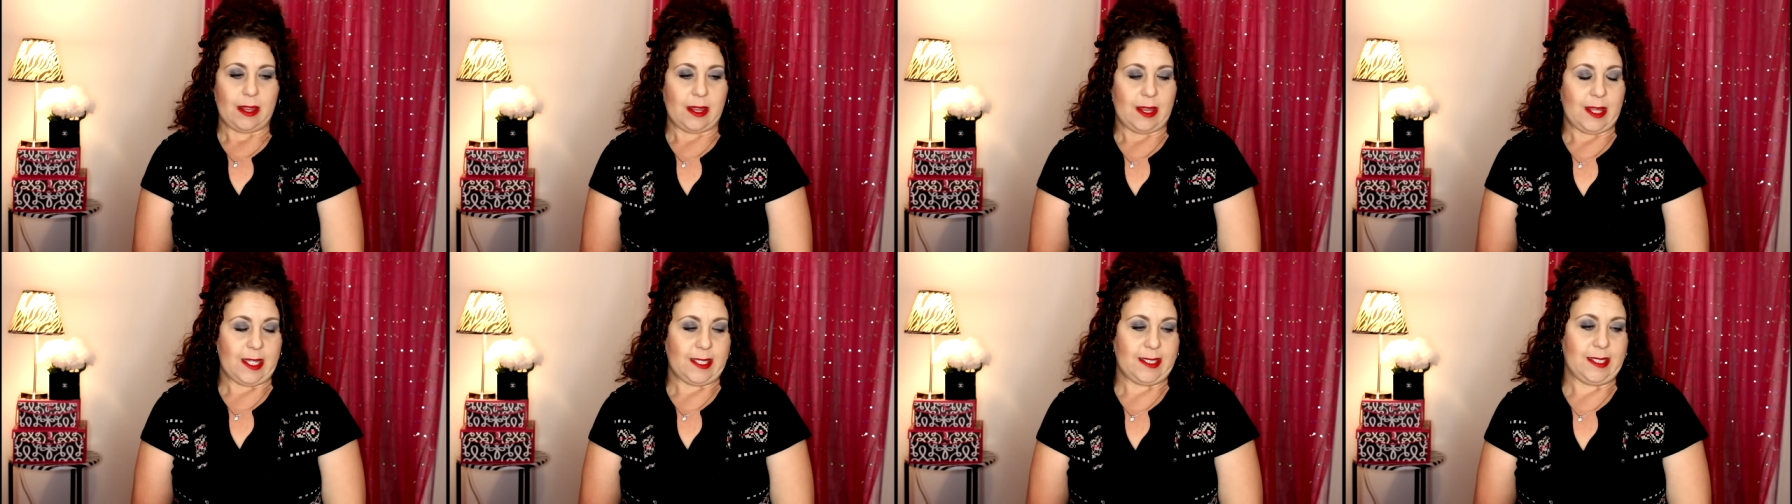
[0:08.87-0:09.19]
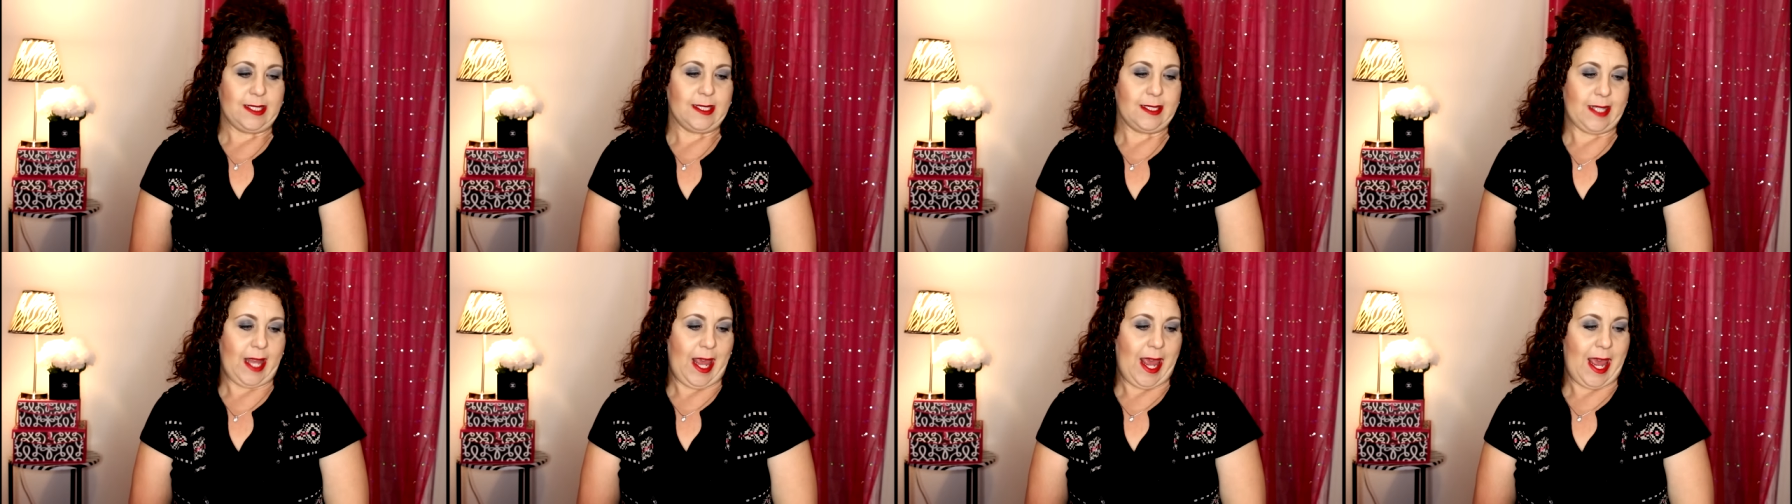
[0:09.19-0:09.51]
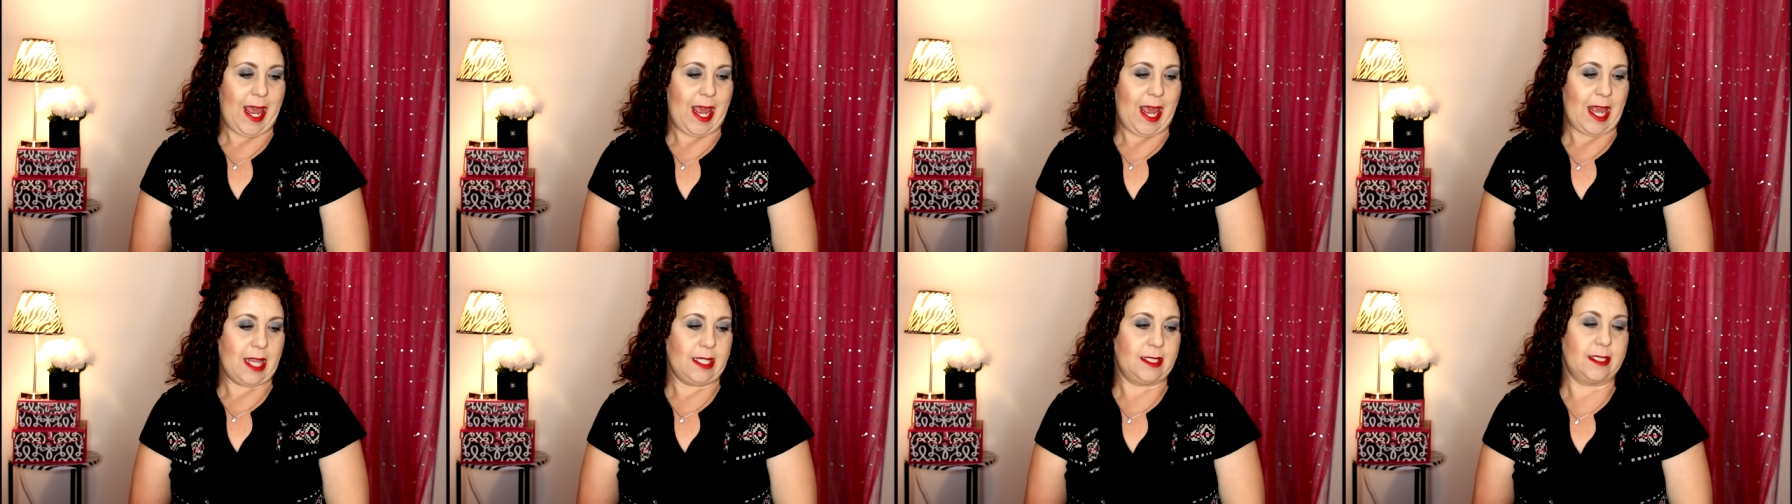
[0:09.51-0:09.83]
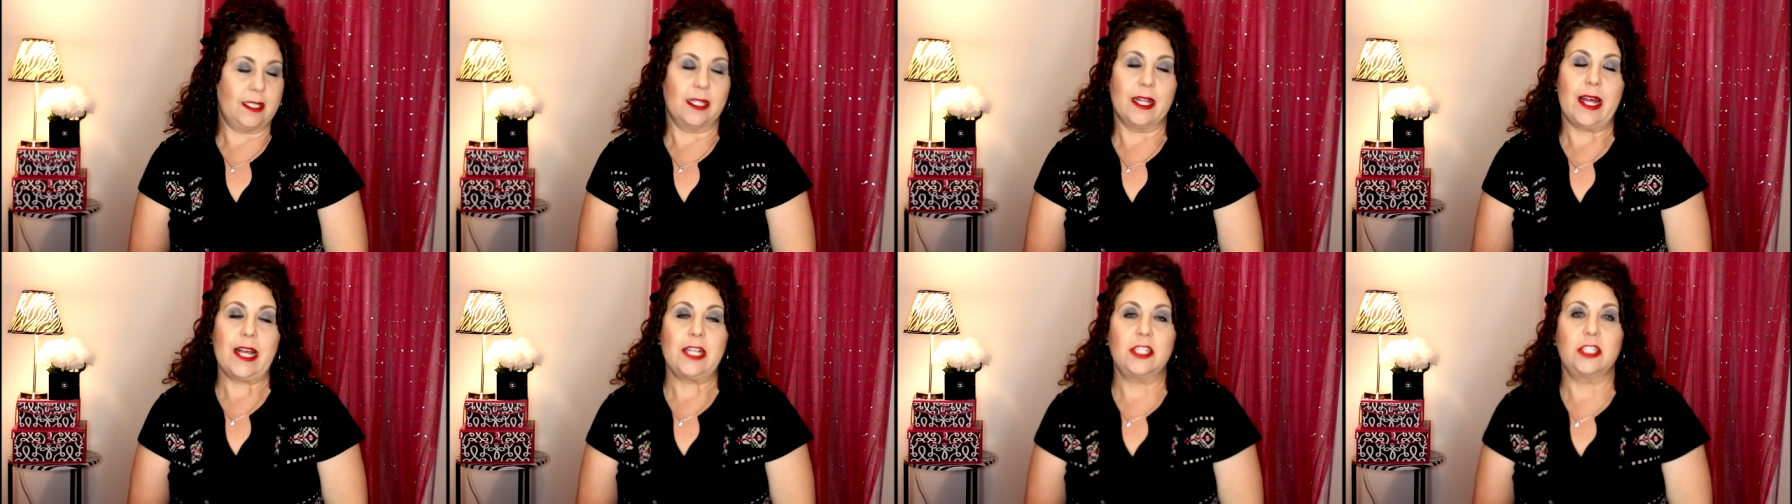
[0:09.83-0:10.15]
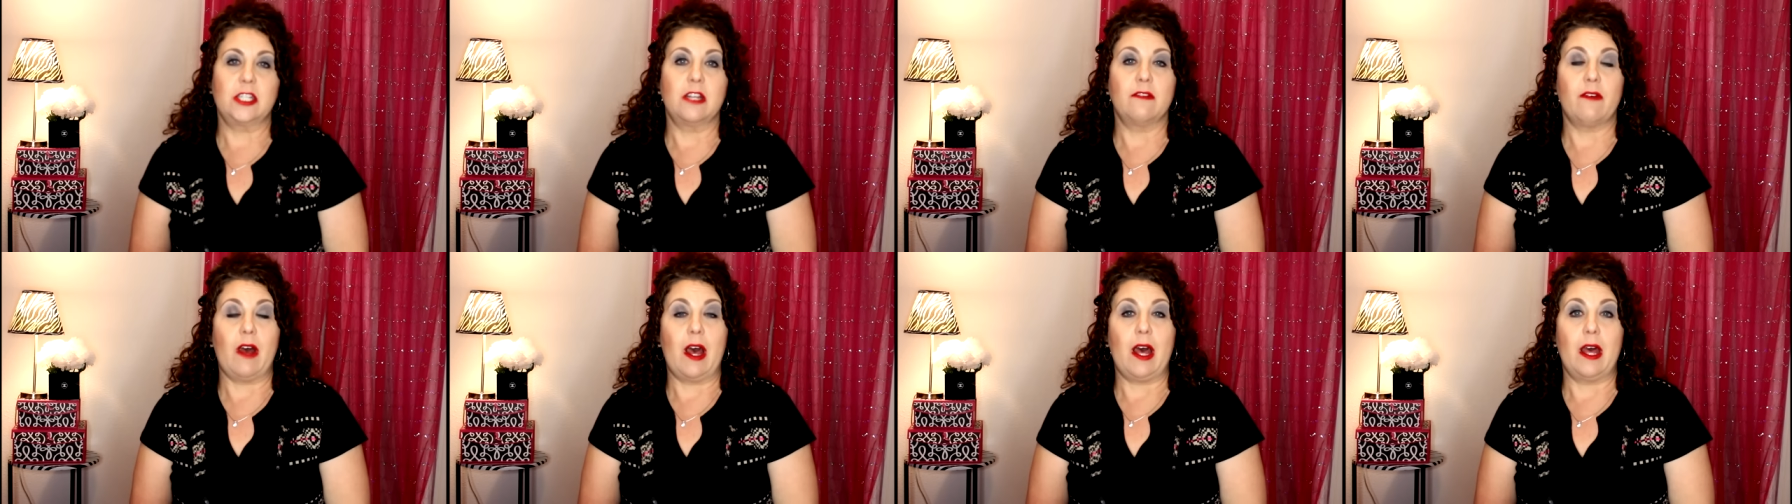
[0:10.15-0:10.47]
This is a
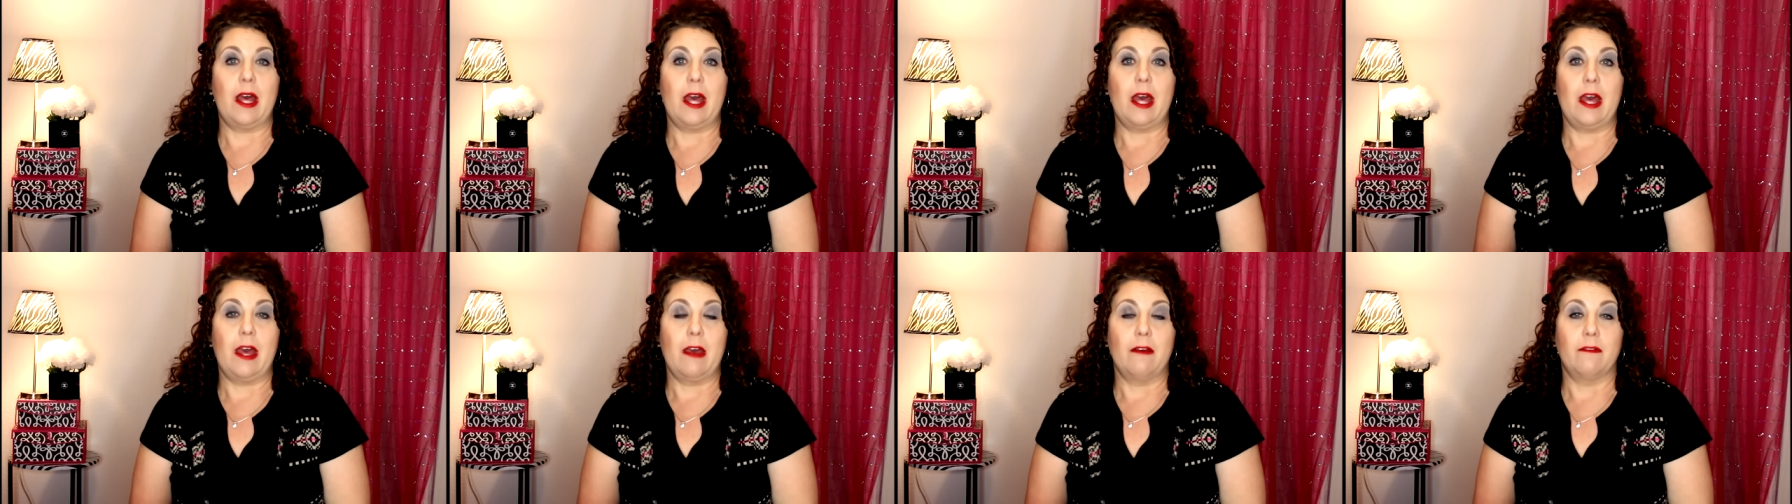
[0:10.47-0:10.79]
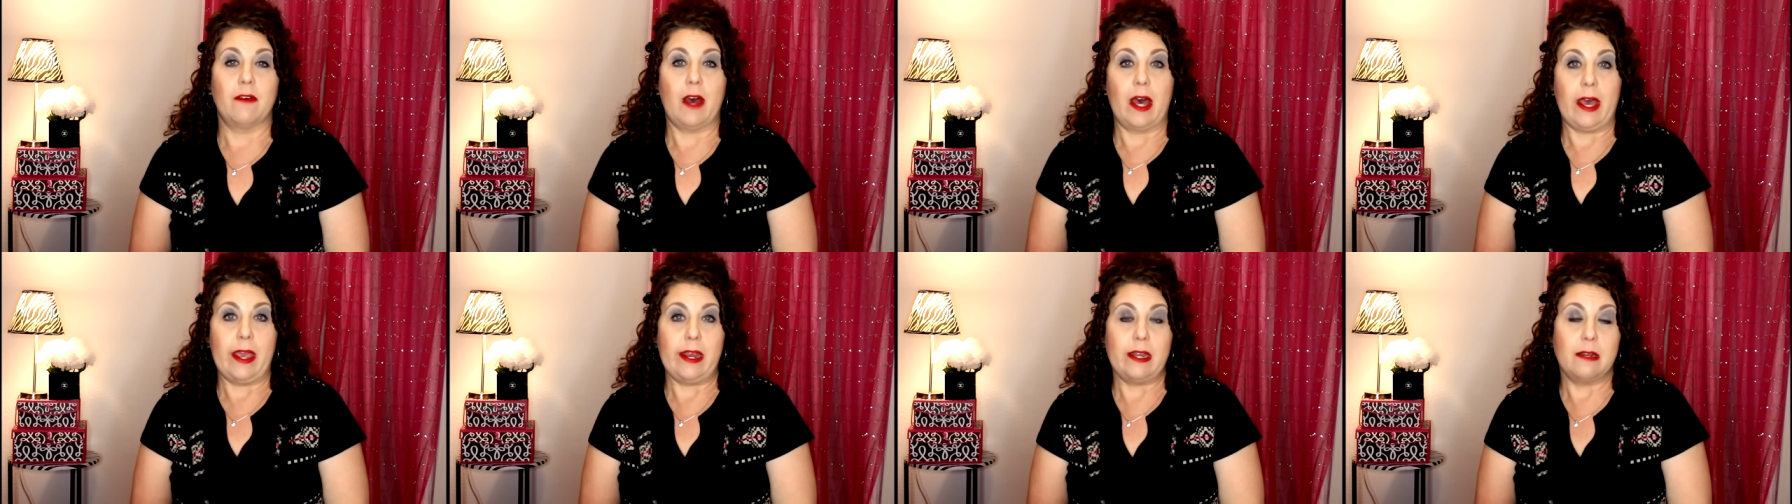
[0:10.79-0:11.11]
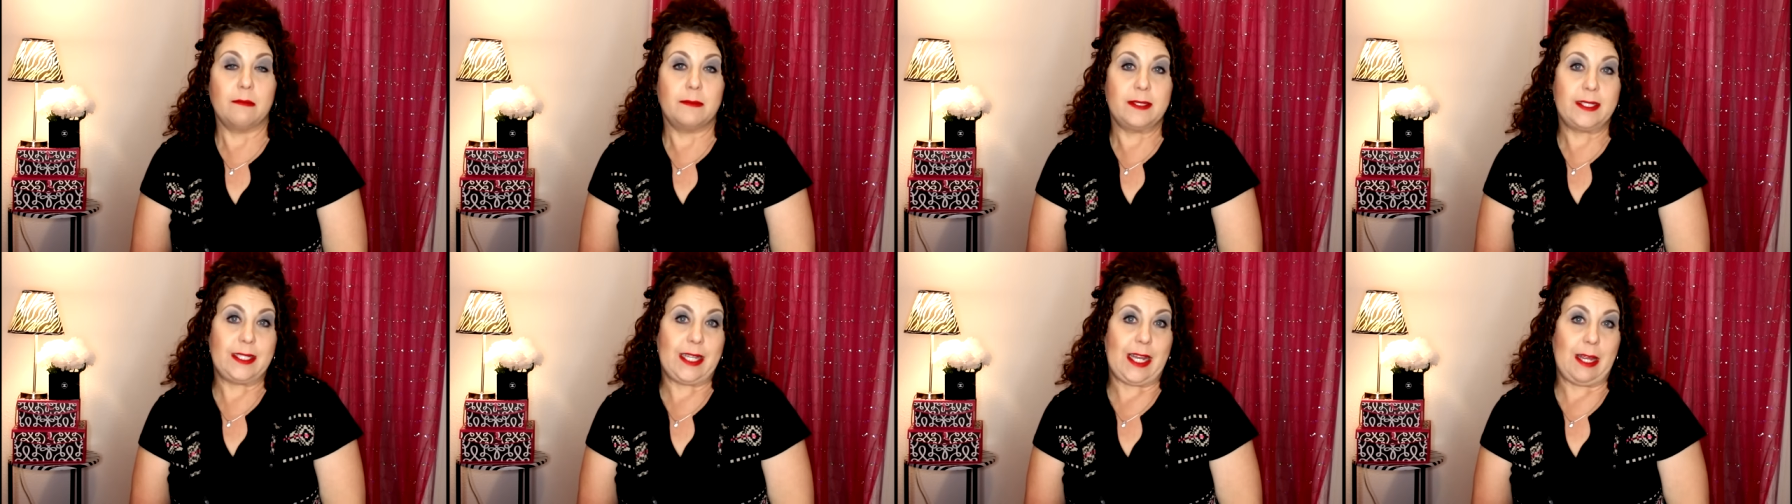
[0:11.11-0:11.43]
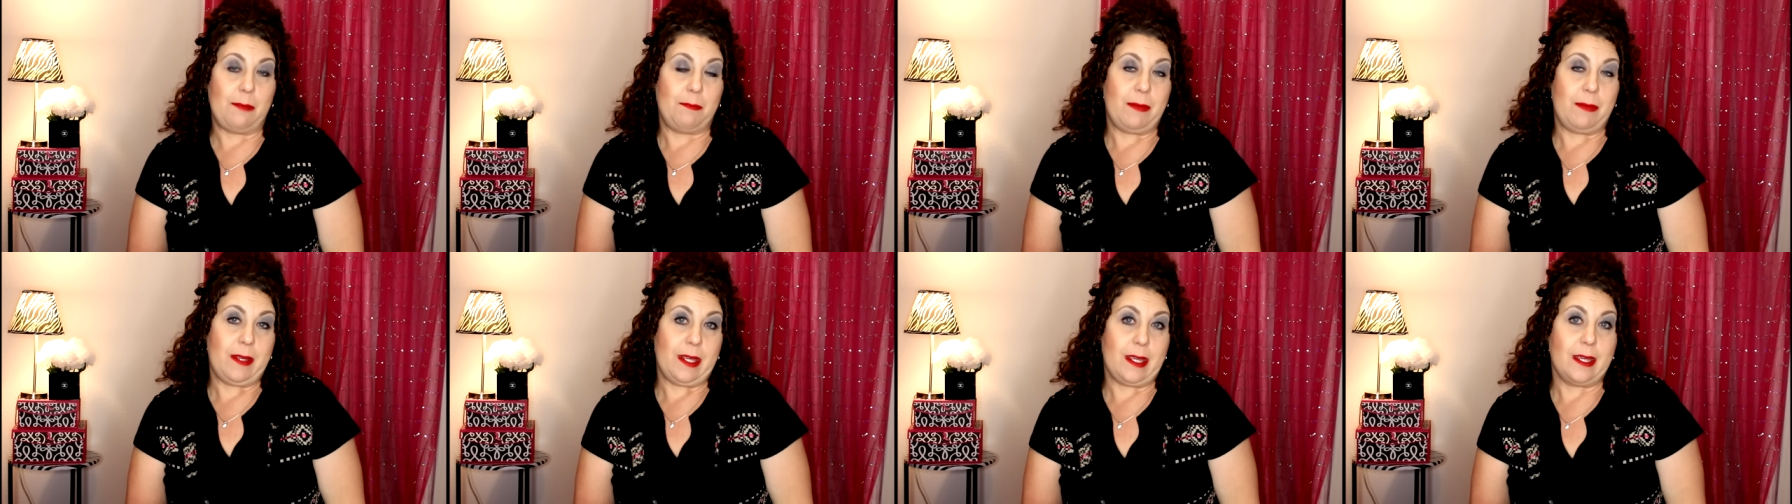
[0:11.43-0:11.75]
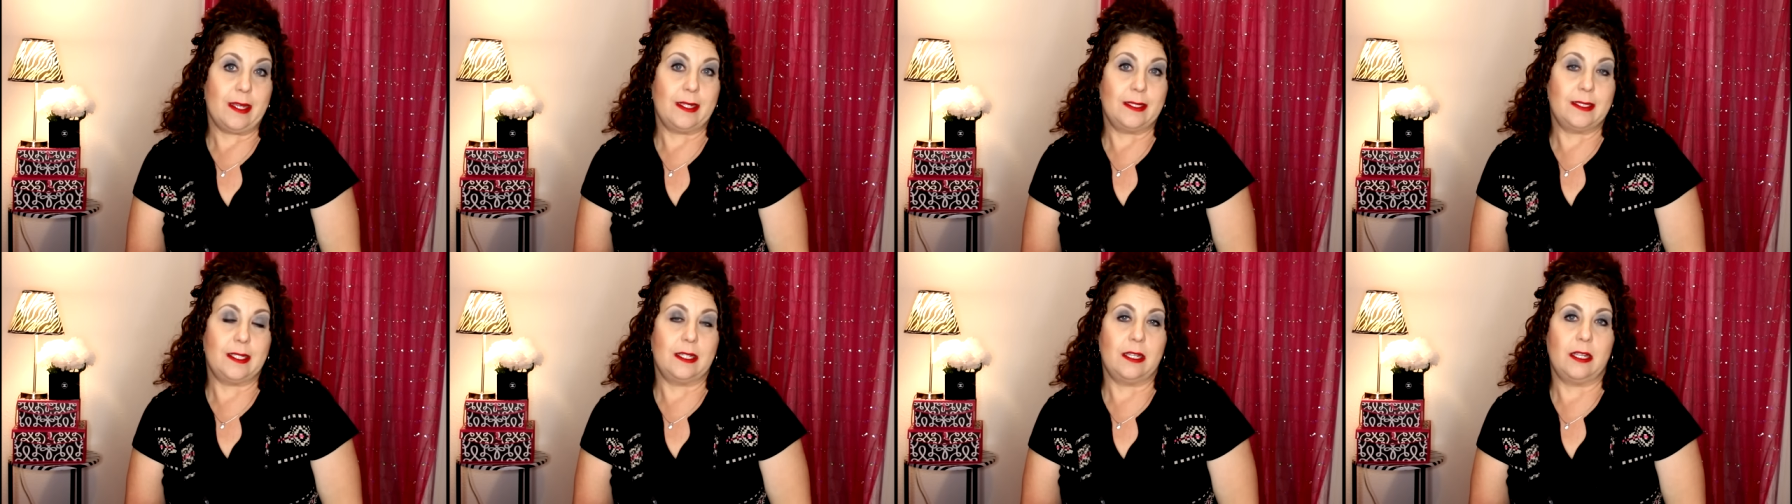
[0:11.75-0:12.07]
selection of, of items that I
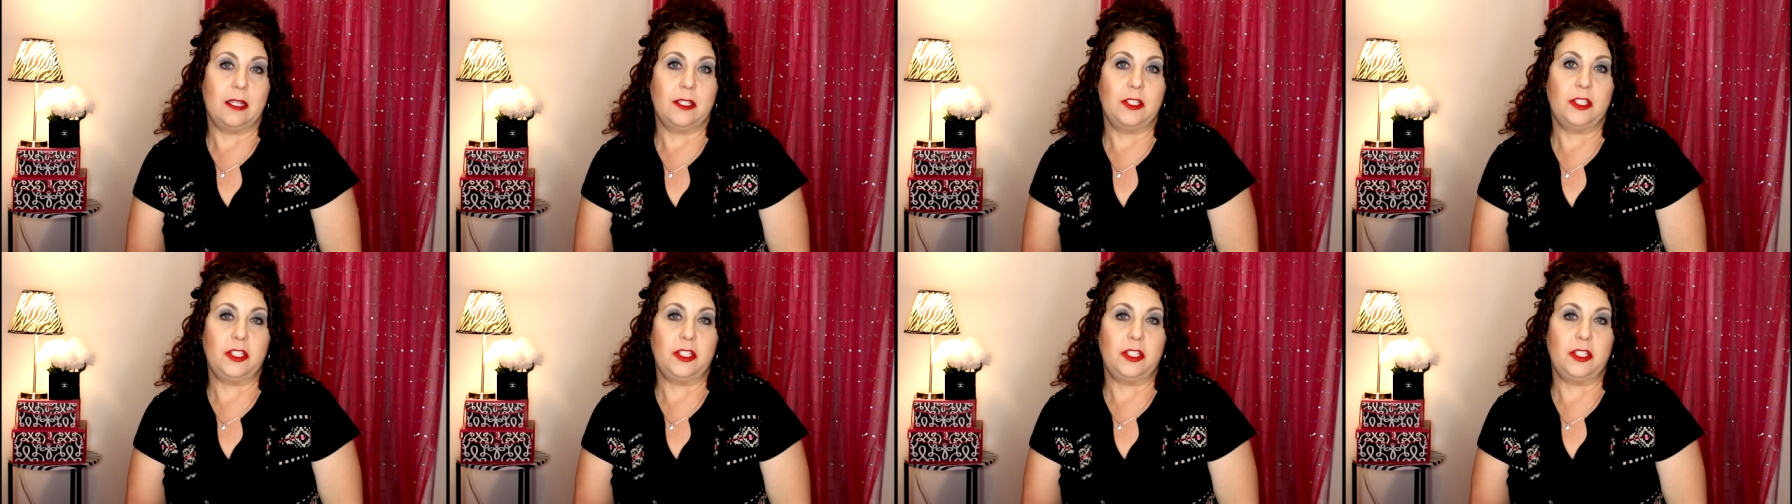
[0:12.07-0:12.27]
picked